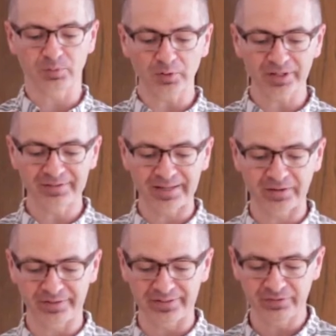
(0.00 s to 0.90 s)
broken
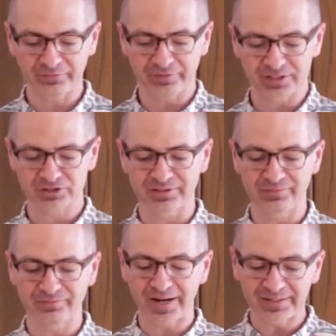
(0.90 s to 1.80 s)
down in the flesh the
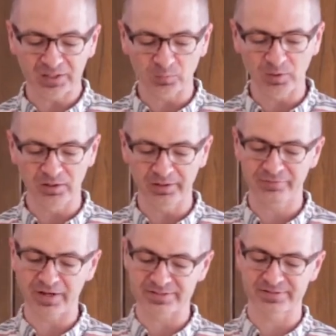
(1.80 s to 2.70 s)
dividing wall
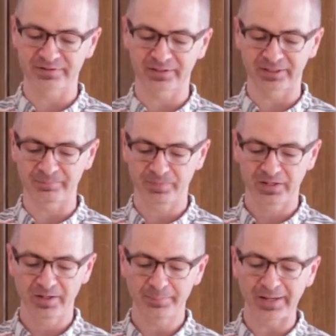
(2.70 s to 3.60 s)
of hostility
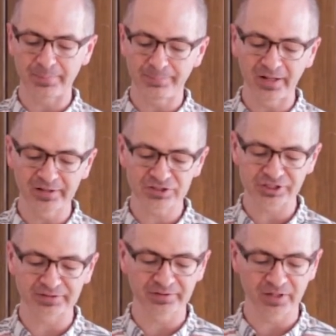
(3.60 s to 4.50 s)
by
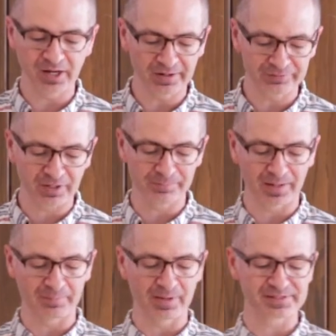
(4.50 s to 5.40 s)
abolishing the law of
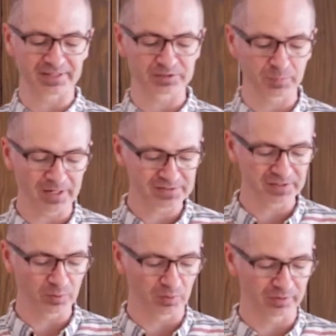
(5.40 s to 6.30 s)
commandments
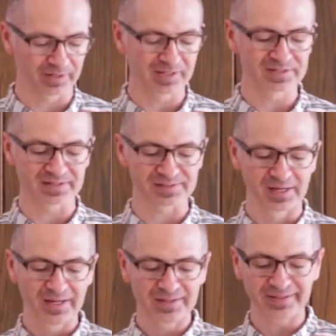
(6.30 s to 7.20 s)
expressed in ordinances,
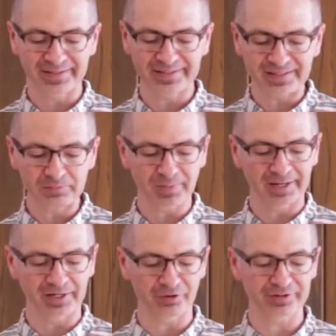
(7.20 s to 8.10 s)
that he
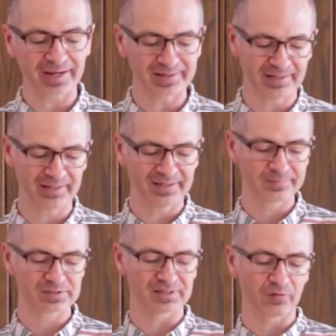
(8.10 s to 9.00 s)
might create in
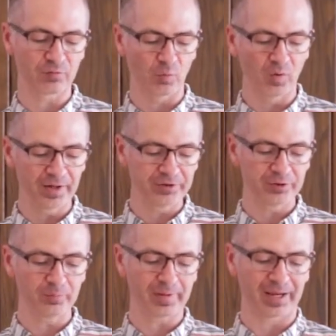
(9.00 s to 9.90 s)
himself one
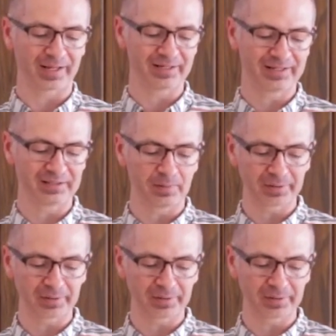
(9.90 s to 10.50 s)
new man in the